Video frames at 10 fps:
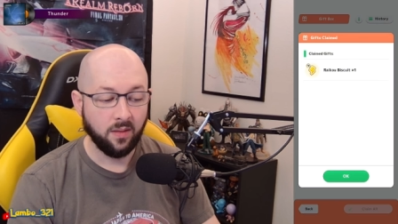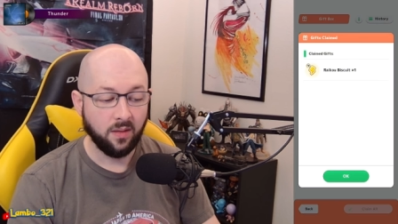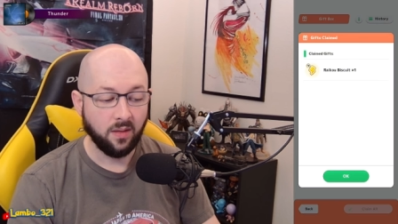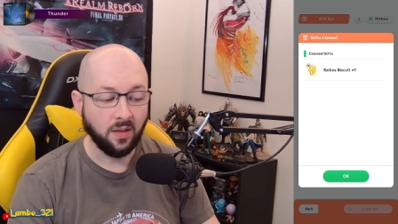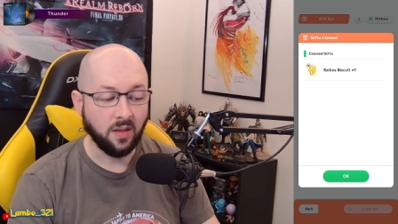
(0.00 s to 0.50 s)

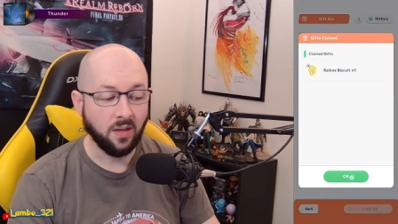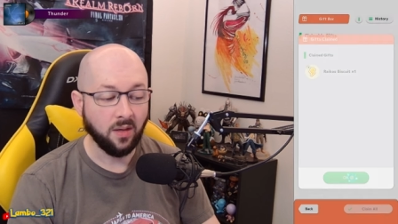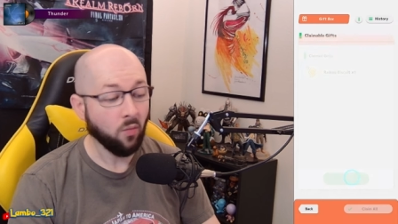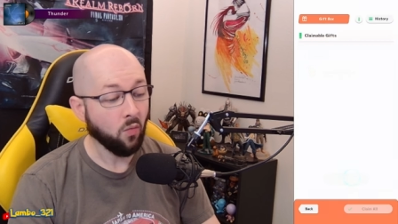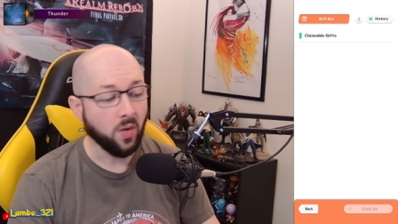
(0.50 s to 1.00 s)
It,
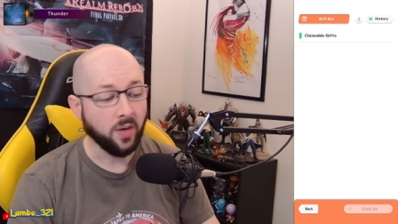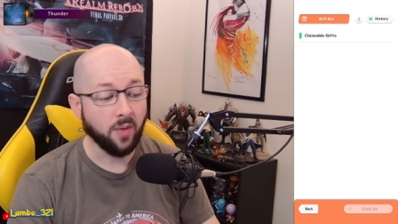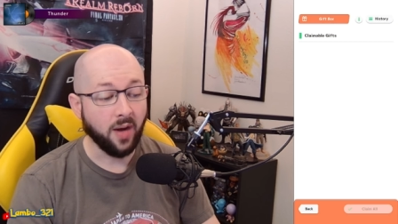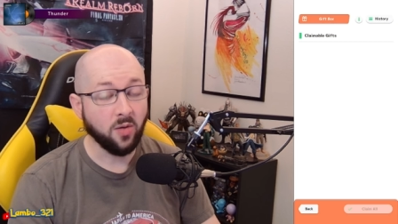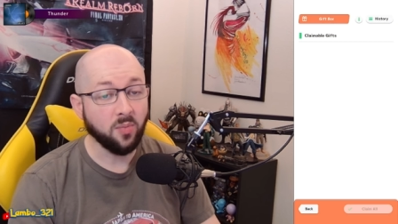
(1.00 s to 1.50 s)
one
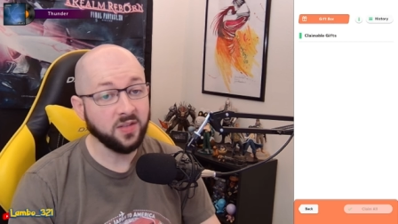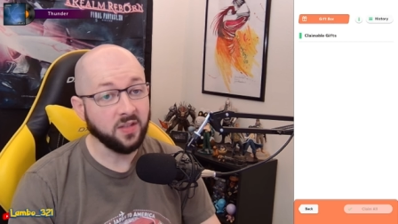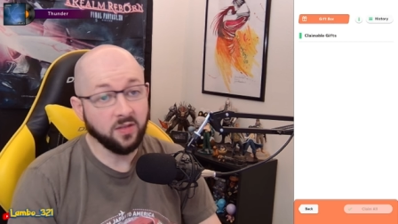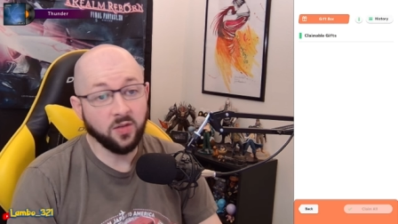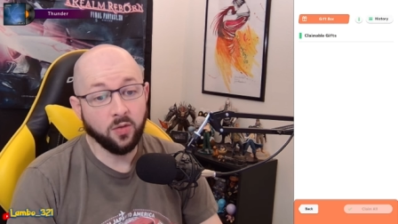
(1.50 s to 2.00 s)
Raikou
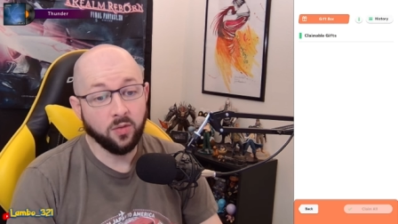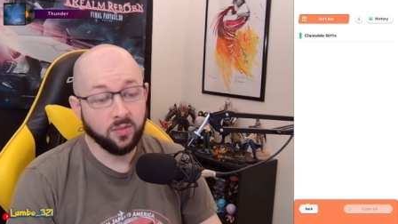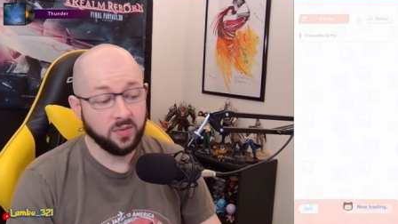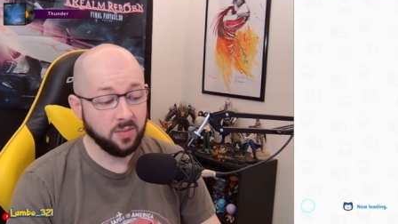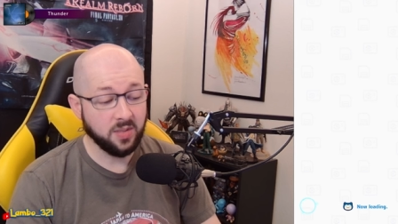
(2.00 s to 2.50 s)
biscuit. So
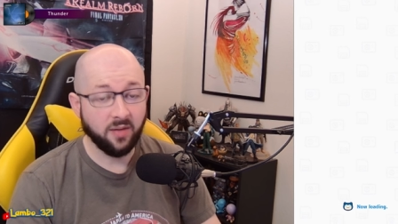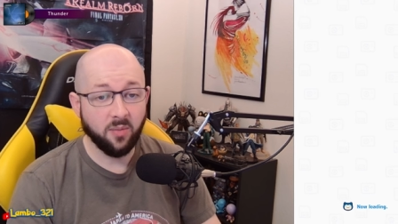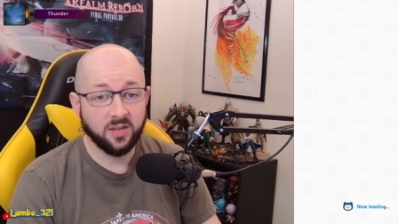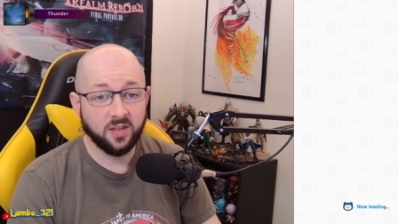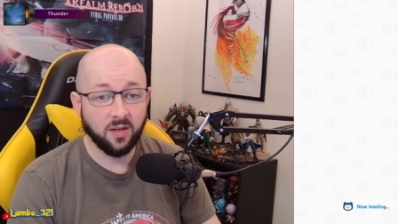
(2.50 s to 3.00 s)
seems like
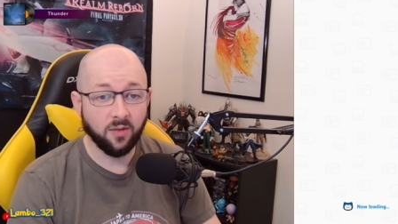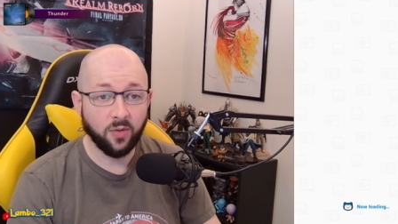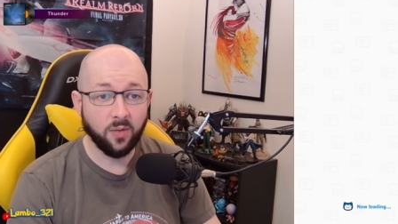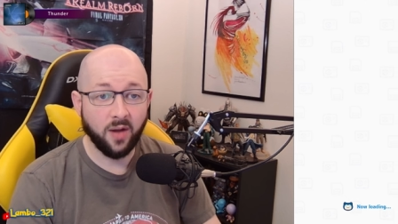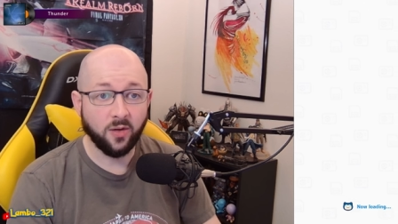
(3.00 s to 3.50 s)
everybody's getting a free
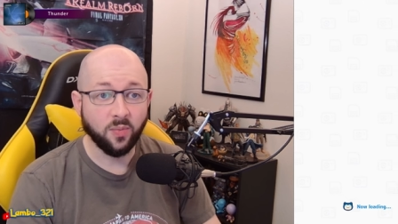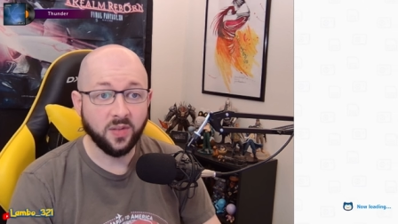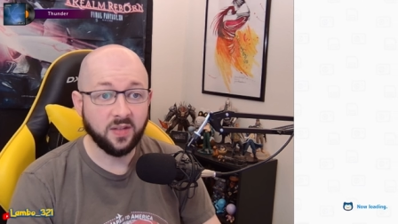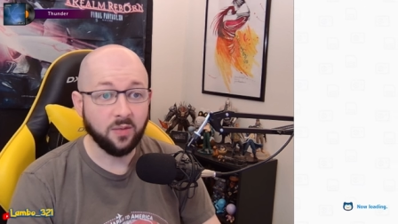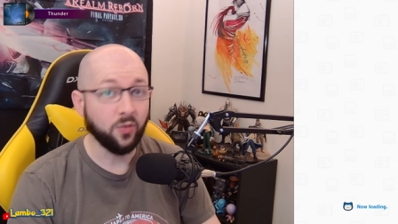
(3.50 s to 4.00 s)
Raikou
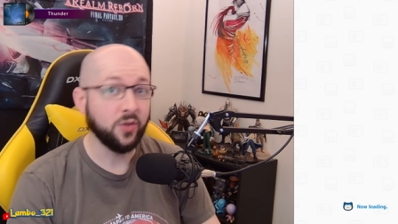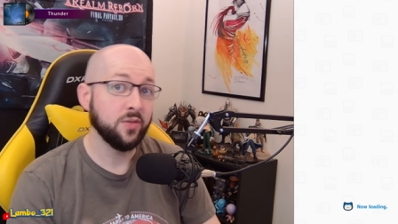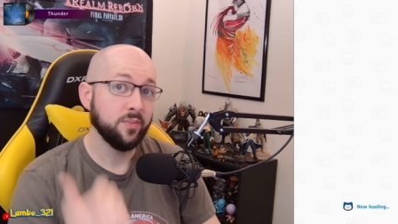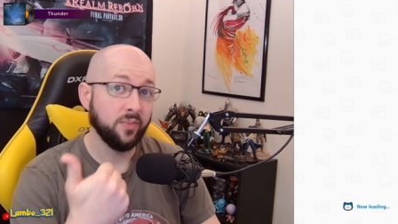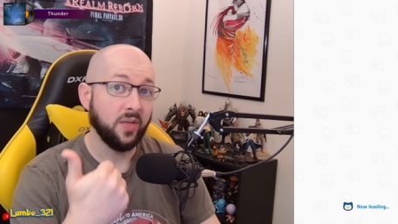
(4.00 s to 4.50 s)
biscuit, which
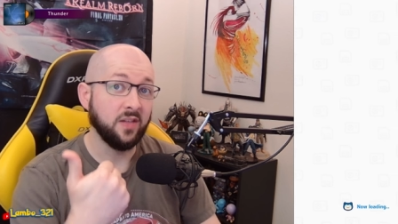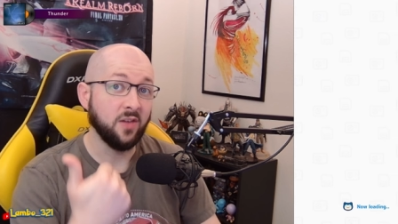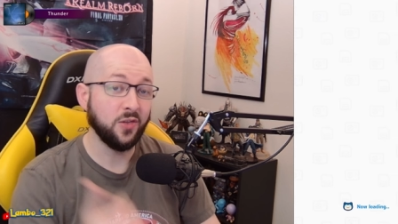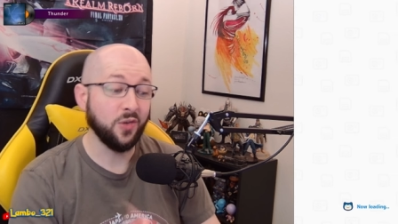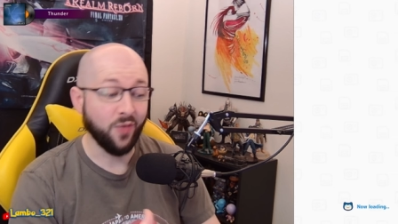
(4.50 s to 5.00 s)
is
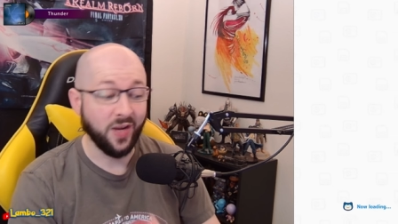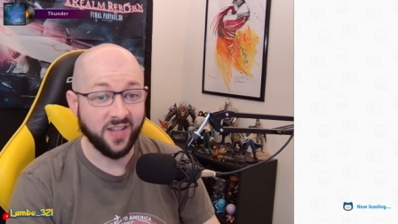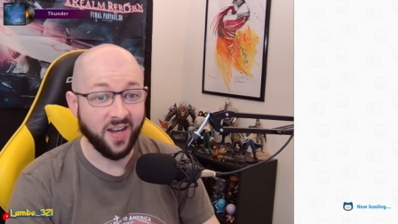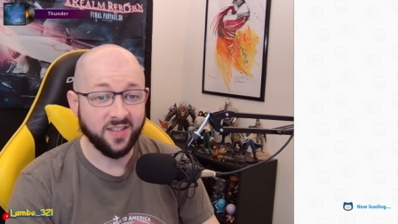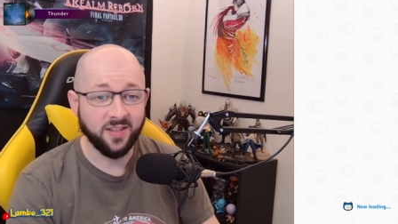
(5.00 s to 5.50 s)
also
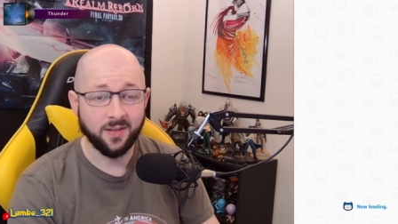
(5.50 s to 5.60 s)
fantastic.